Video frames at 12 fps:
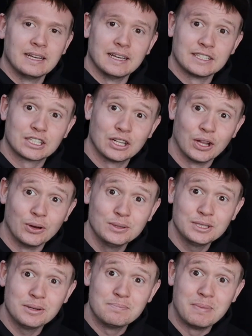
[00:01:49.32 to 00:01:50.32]
as
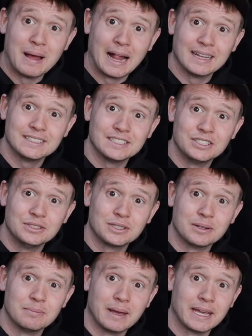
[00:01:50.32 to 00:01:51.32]
close to balance as you
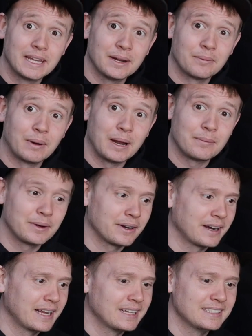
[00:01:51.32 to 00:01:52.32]
can make it, right where your
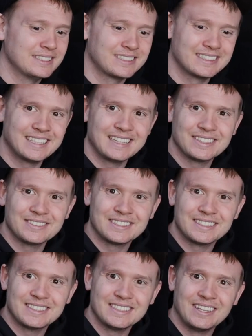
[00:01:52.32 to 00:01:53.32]
hand is. You can see this one's
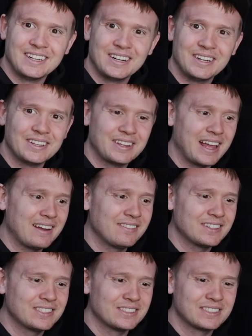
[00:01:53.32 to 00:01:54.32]
ever
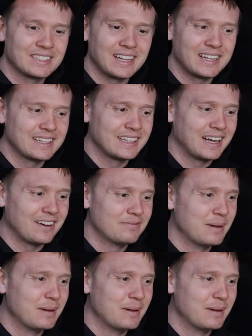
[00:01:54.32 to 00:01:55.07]
so slightly off